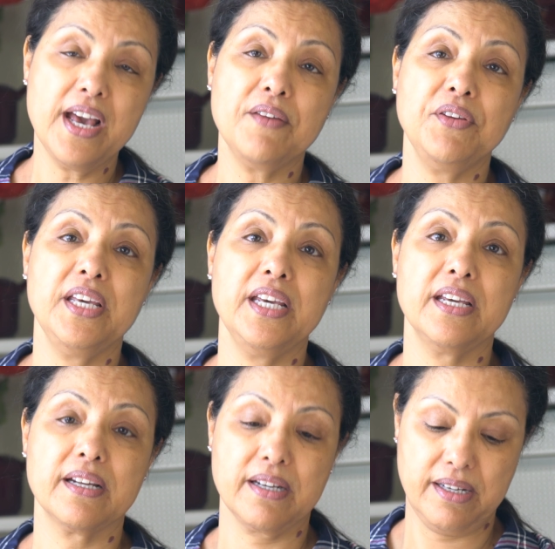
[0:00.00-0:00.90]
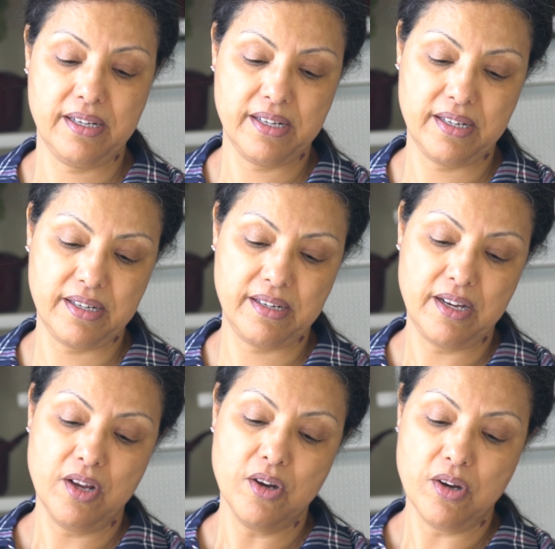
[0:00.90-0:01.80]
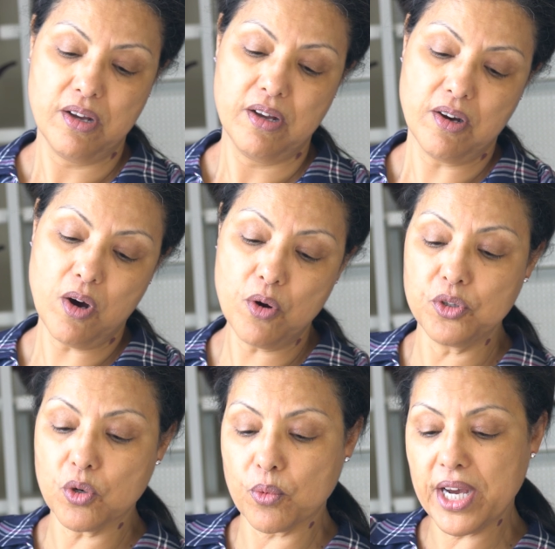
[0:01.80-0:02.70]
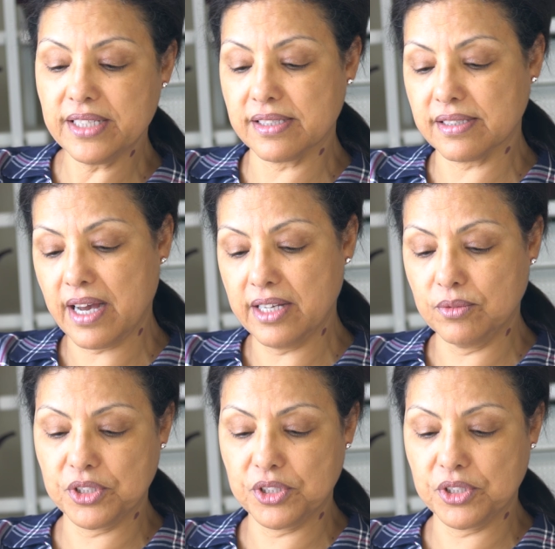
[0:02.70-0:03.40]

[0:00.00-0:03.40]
have here on your right side,